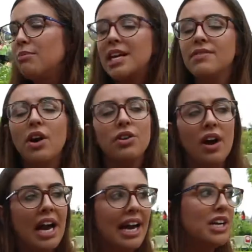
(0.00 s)
Believe it or
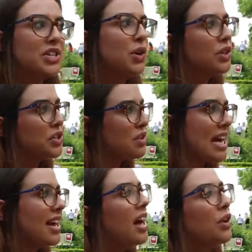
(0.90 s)
not, I actually only
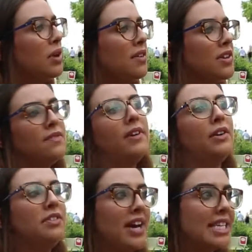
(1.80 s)
tried Earl Grey for the
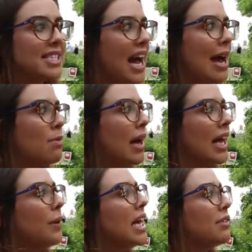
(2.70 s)
very first time
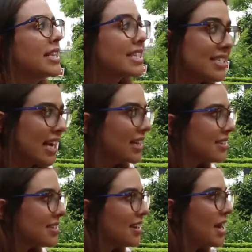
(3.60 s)
while out here in the
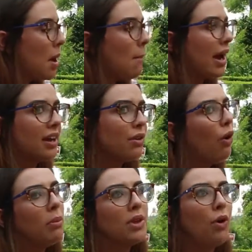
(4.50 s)
States. Back at
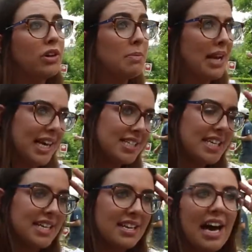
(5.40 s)
home, the only black
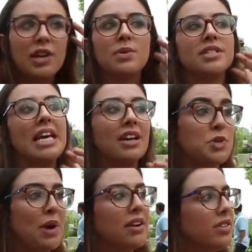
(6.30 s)
teas I'd had was
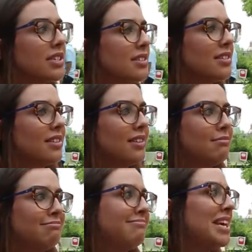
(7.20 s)
English breakfast.
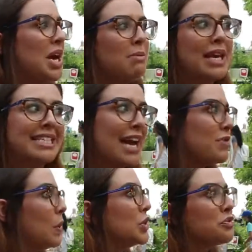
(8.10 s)
Because
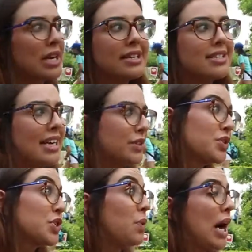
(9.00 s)
everyone drinks it,
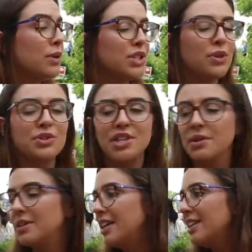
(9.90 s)
it's just what I was used
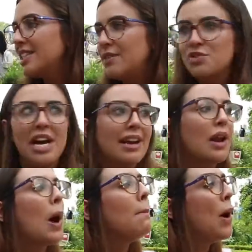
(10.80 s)
to. So I've tried a
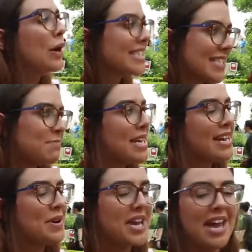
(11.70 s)
lot more since
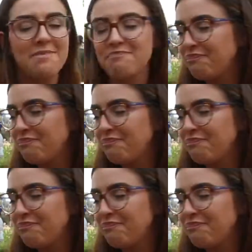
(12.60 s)
being out here.